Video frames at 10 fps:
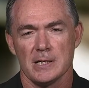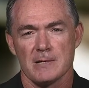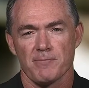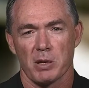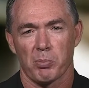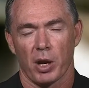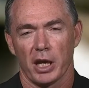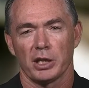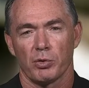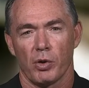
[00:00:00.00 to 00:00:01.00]
they're
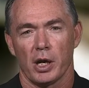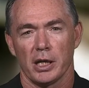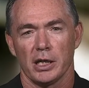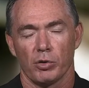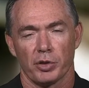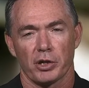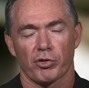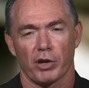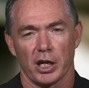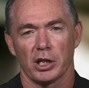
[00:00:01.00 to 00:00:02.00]
playing the way or they're
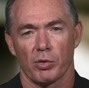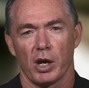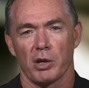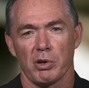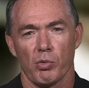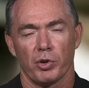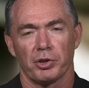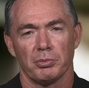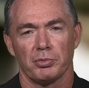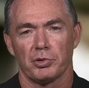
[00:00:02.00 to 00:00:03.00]
training the way we want
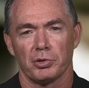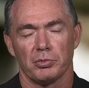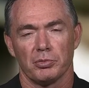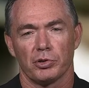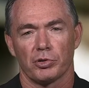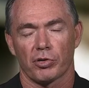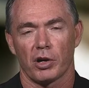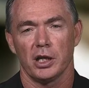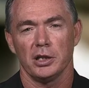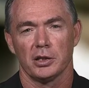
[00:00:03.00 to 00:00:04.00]
them to, to
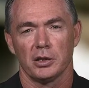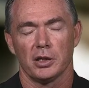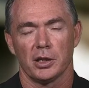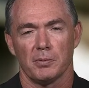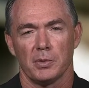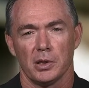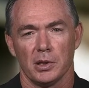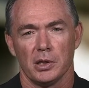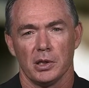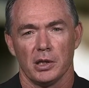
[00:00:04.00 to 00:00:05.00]
train and um,
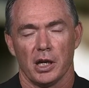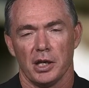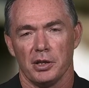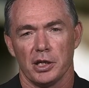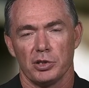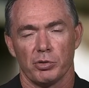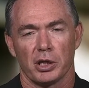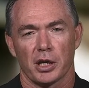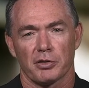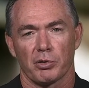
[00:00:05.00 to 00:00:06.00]
and they're doing
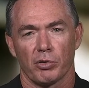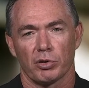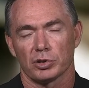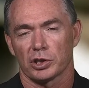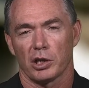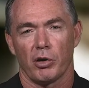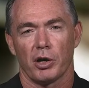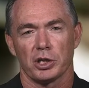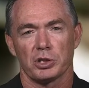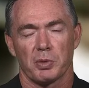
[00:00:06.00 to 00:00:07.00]
nothing wrong. So
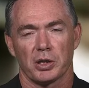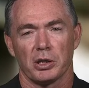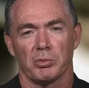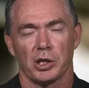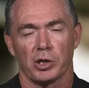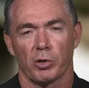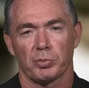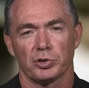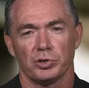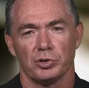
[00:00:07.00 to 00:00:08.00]
I'd expect them to get an
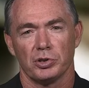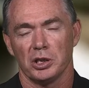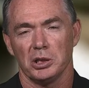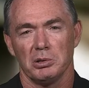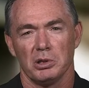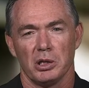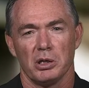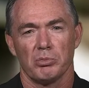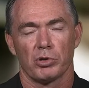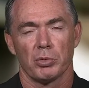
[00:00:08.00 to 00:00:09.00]
opportunity
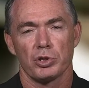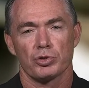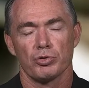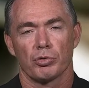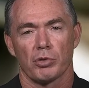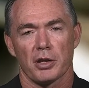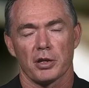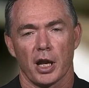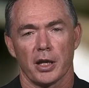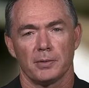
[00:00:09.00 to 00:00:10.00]
probably sooner rather
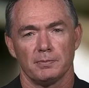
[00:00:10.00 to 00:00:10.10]
than later.